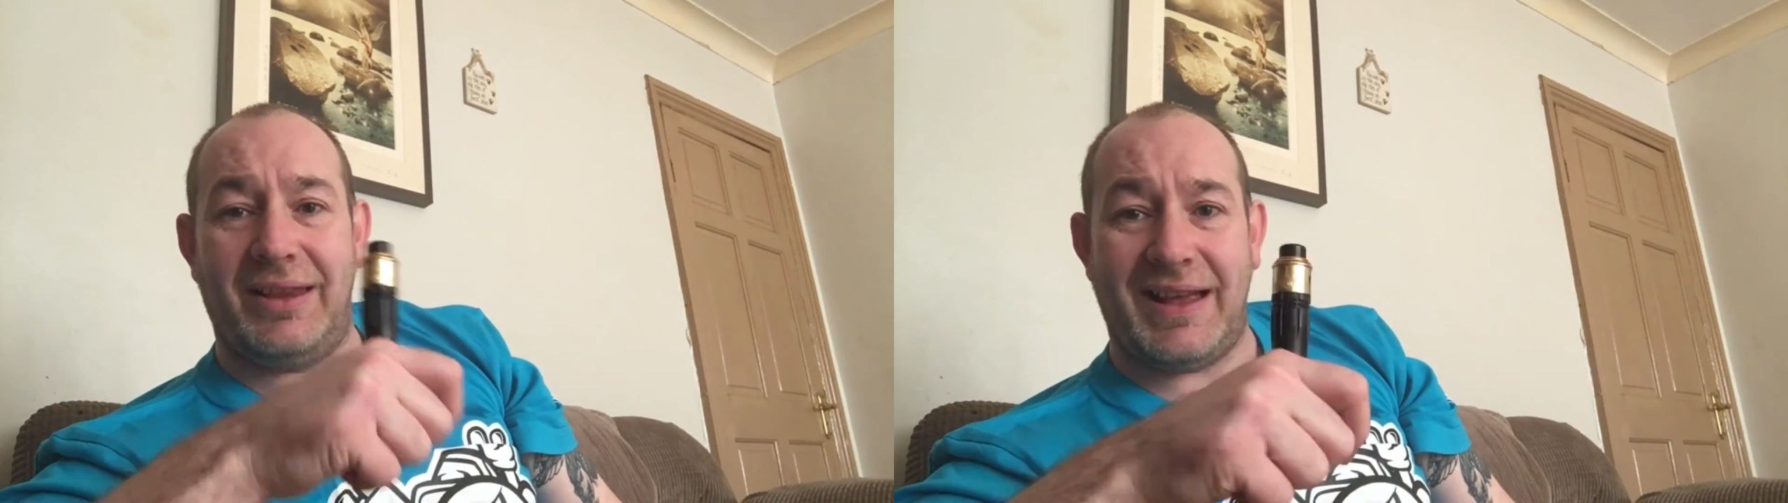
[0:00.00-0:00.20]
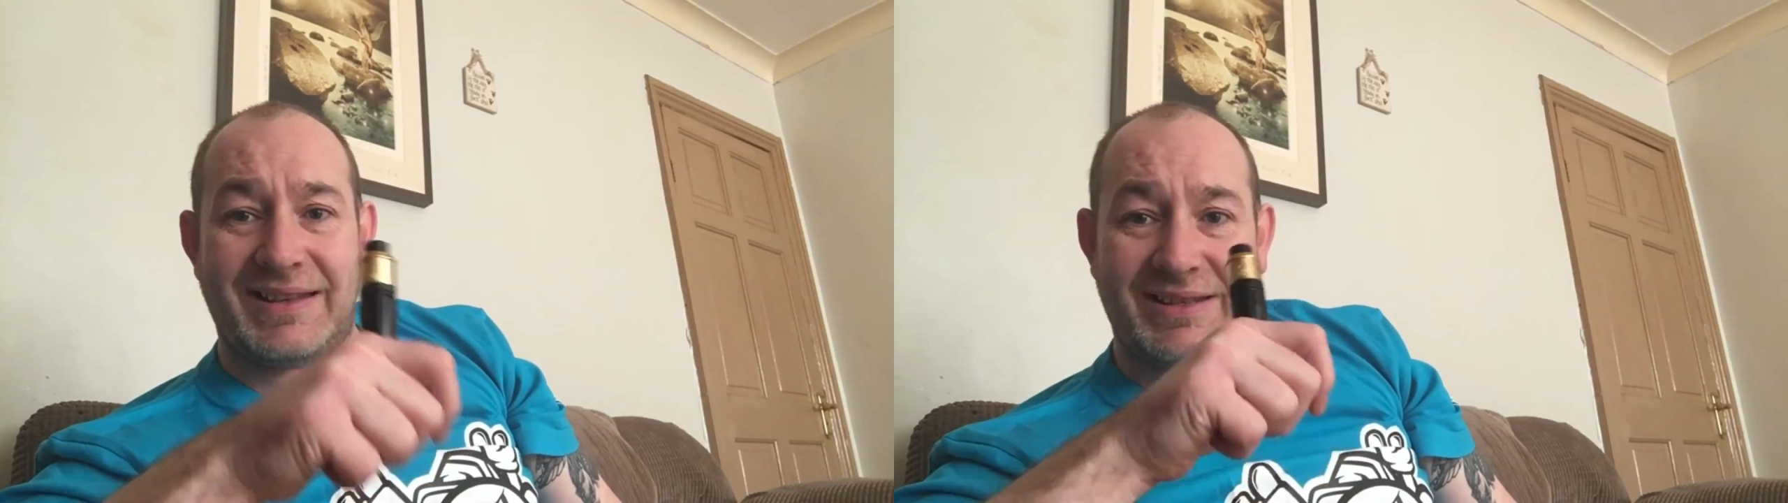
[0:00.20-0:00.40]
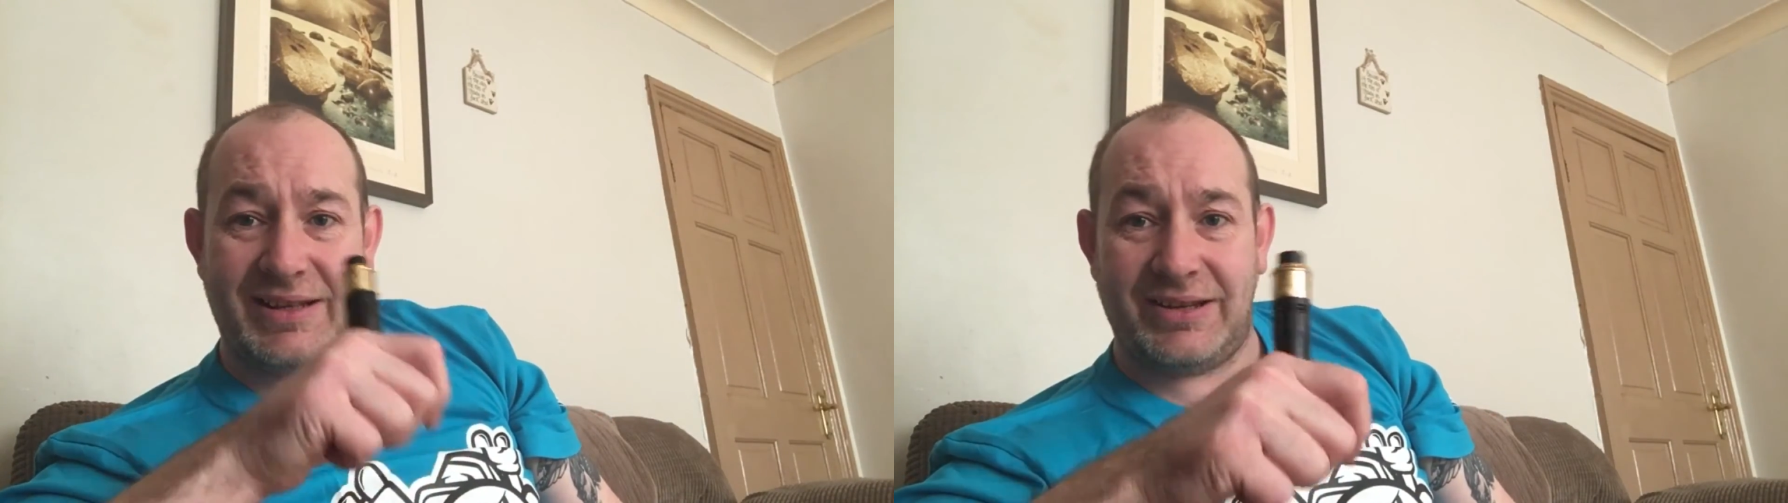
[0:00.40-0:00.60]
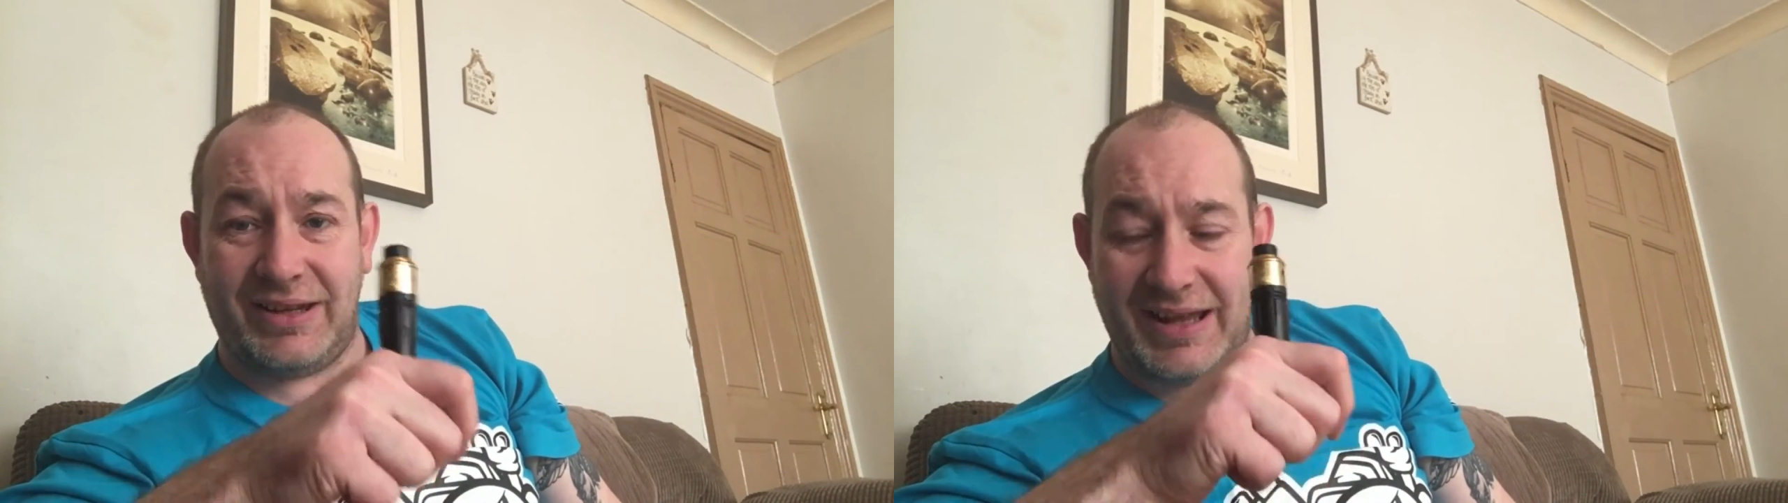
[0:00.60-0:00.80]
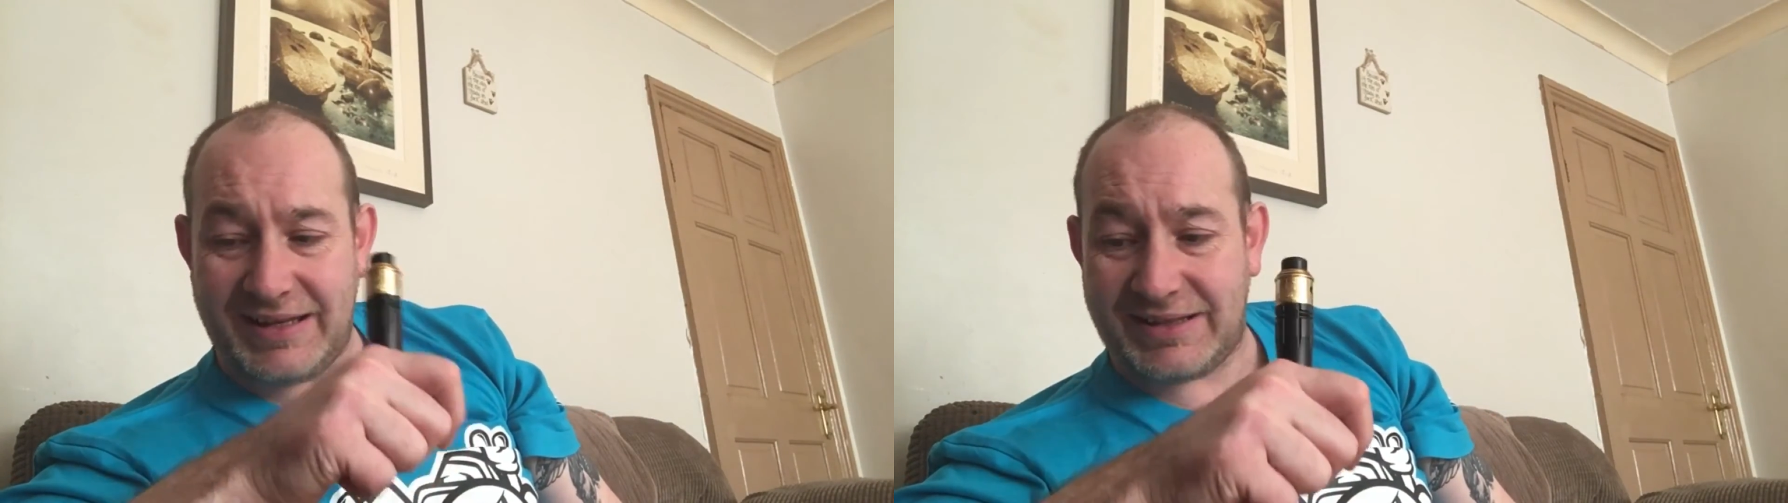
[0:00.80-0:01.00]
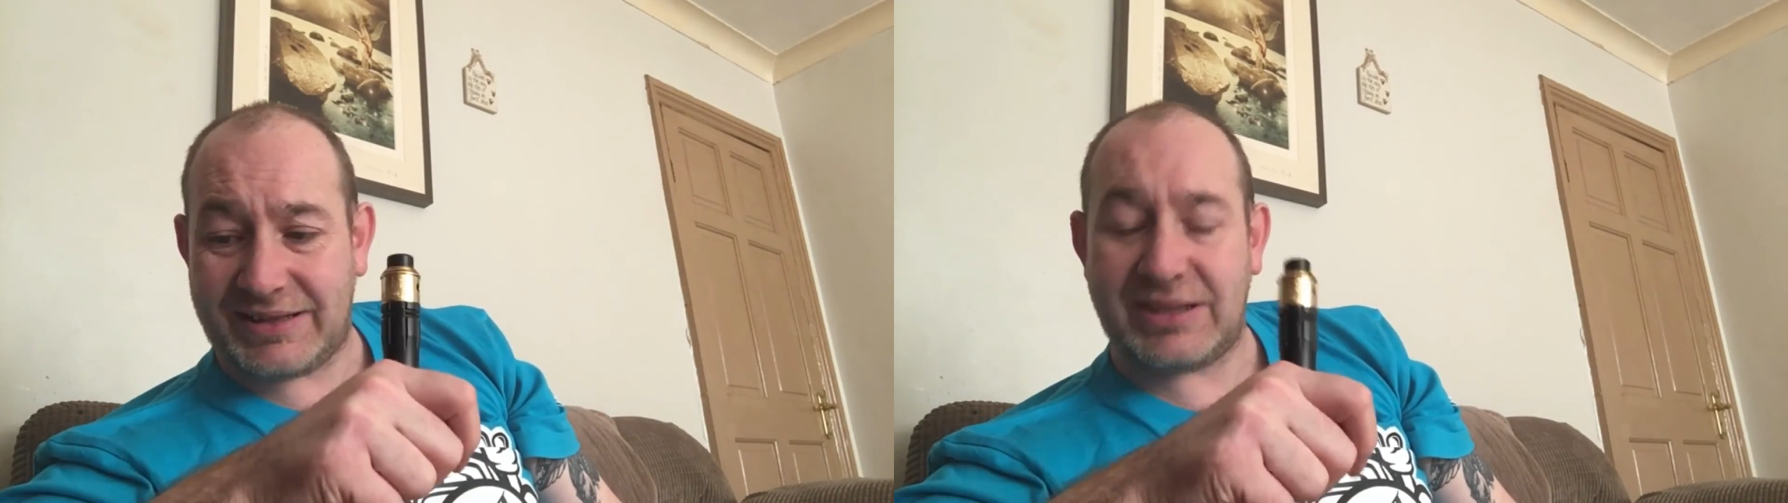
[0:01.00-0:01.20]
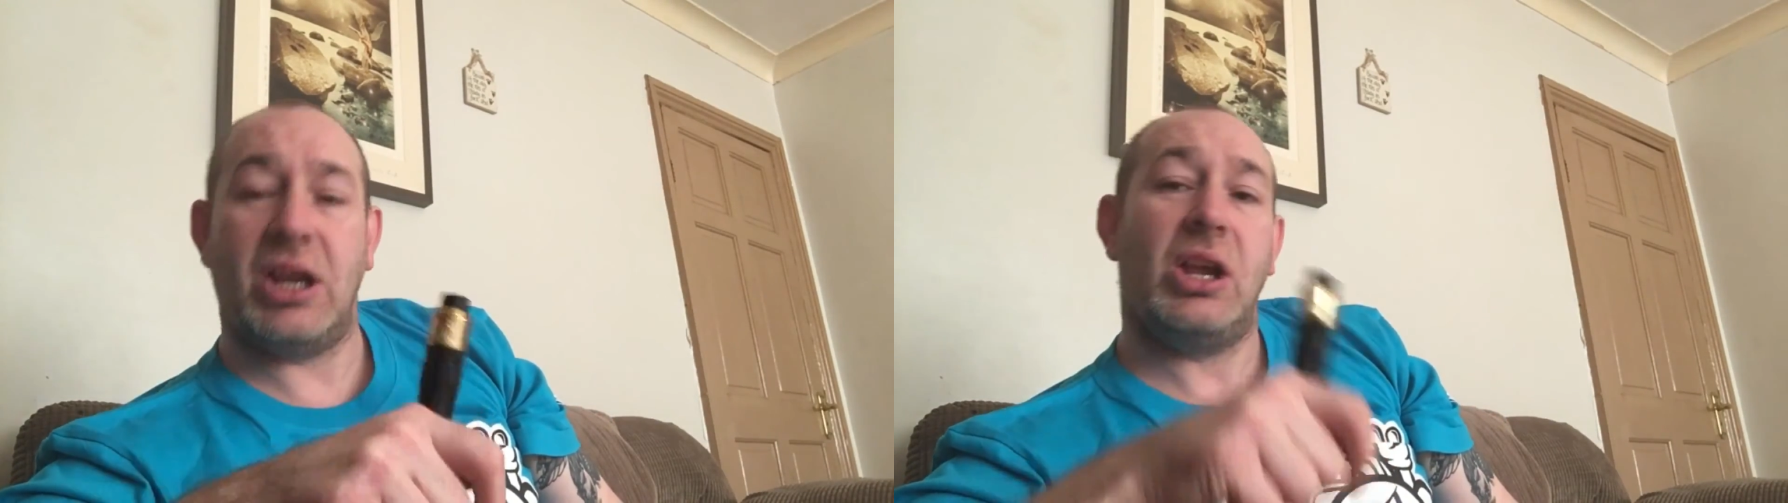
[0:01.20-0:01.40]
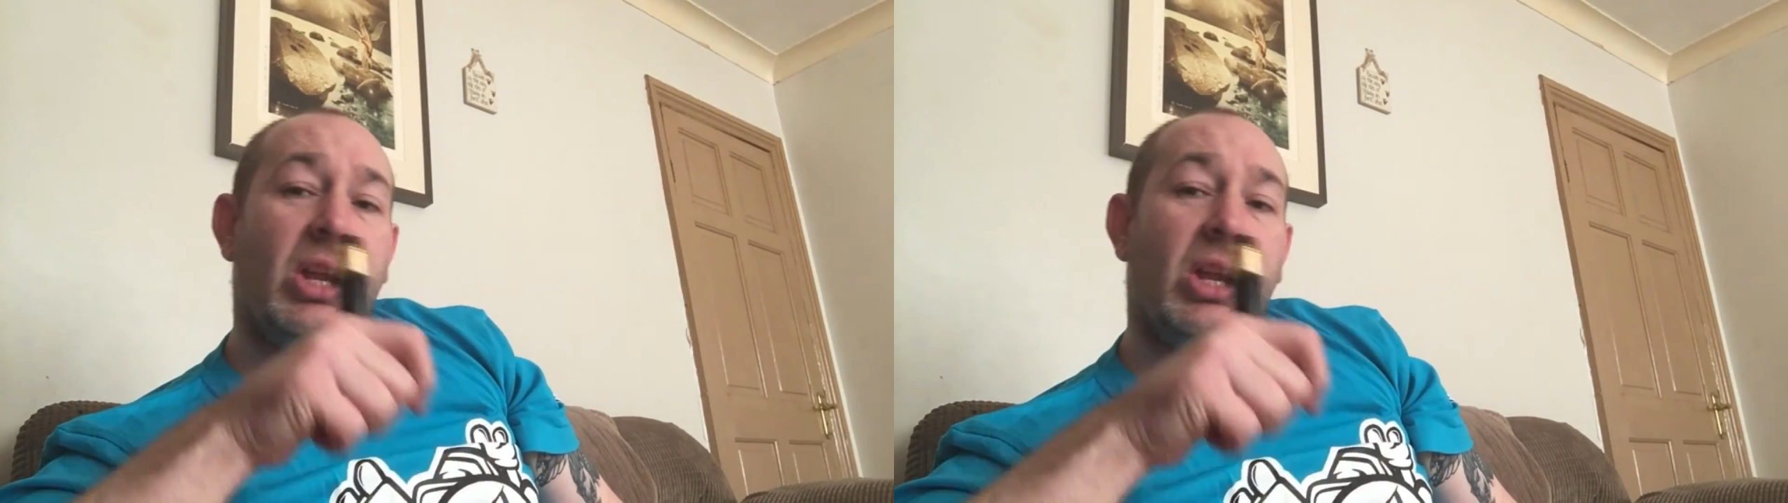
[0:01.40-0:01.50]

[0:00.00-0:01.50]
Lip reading: lasts and lasts.